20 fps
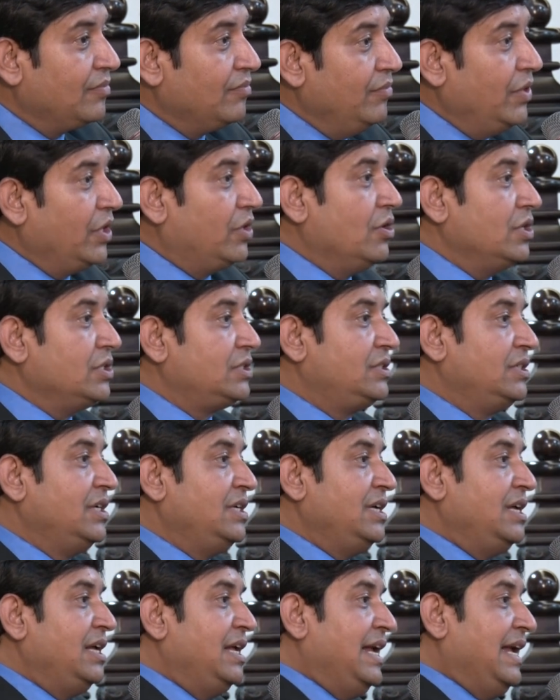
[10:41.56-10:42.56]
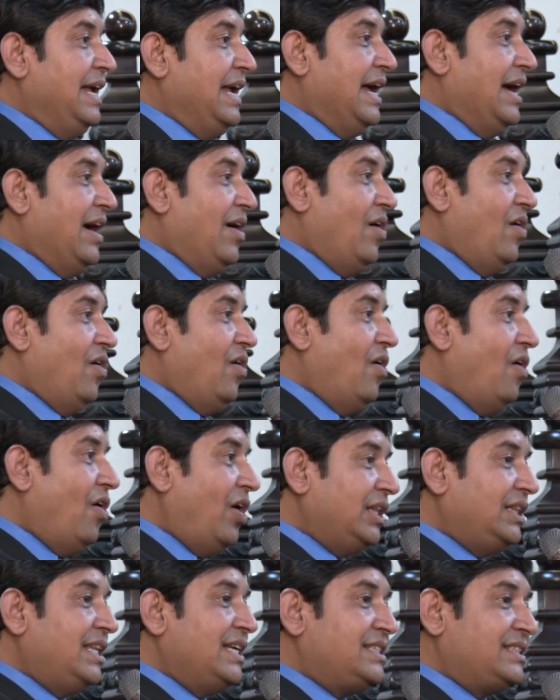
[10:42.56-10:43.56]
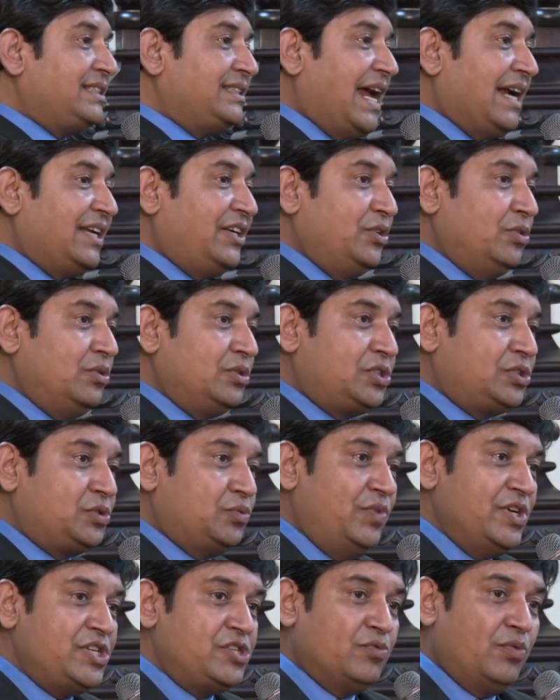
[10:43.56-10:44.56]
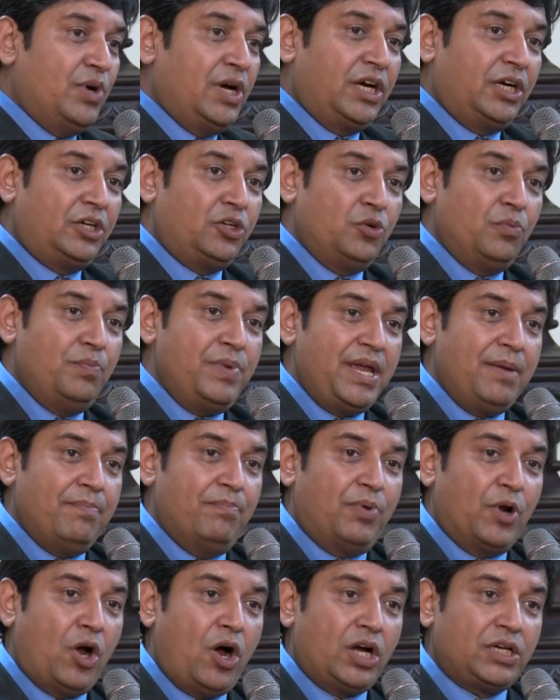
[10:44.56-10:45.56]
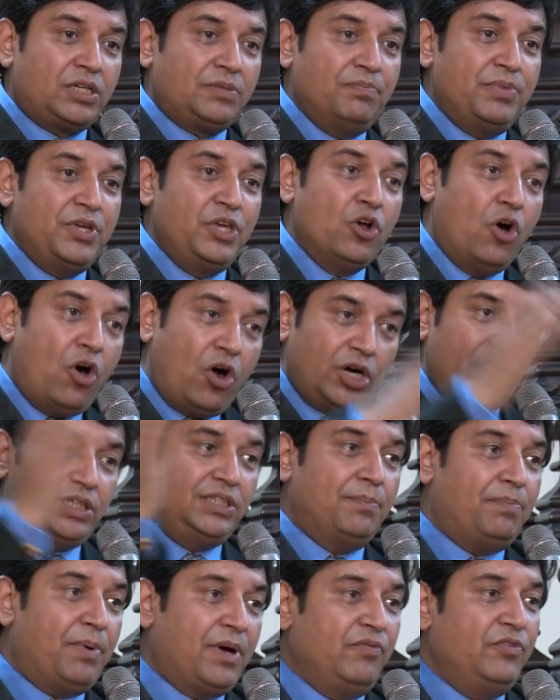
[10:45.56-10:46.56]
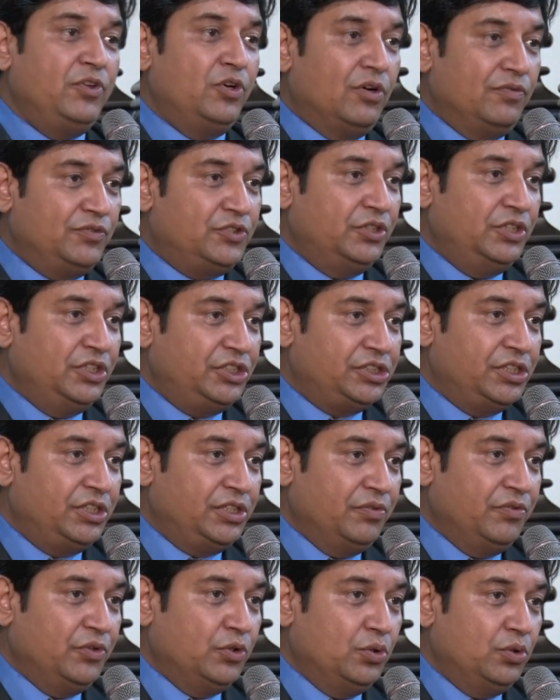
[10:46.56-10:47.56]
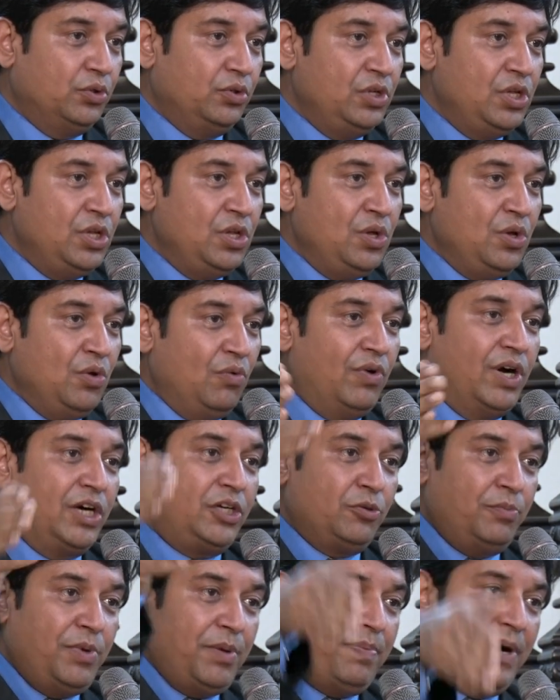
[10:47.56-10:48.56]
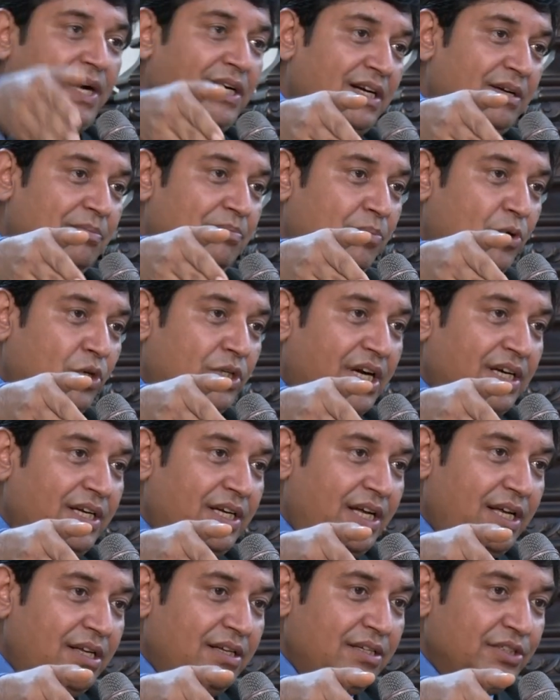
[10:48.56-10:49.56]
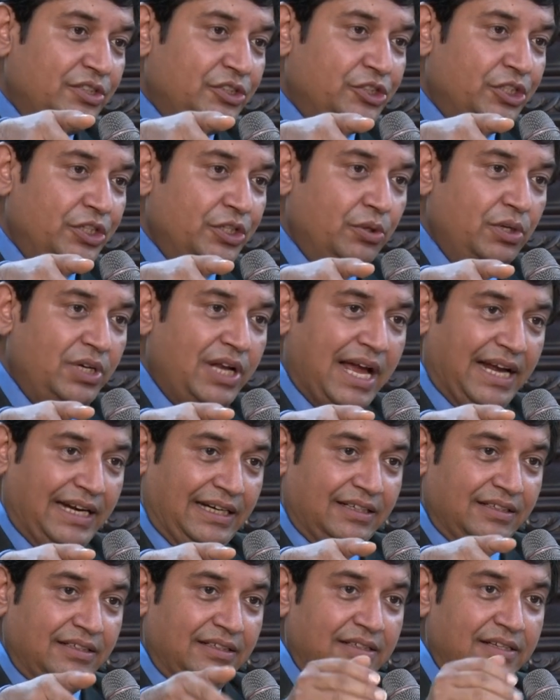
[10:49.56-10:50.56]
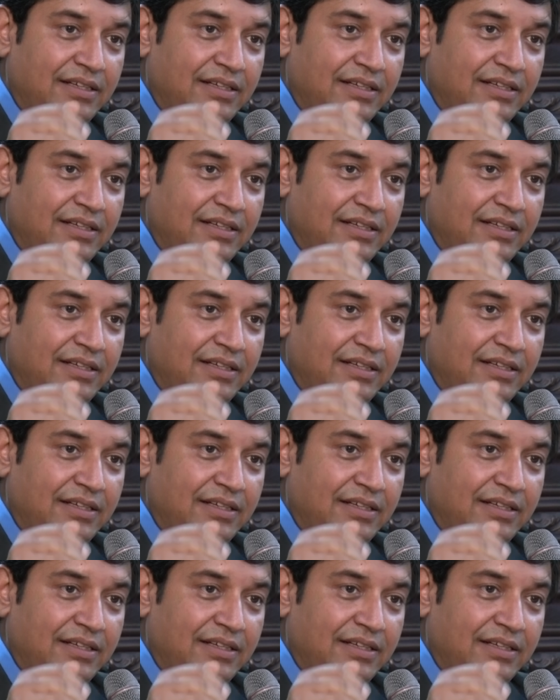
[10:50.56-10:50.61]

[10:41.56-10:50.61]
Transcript: because all the statutes which were to be brought beyond the purview of judicial review were to be put under Schedule 9.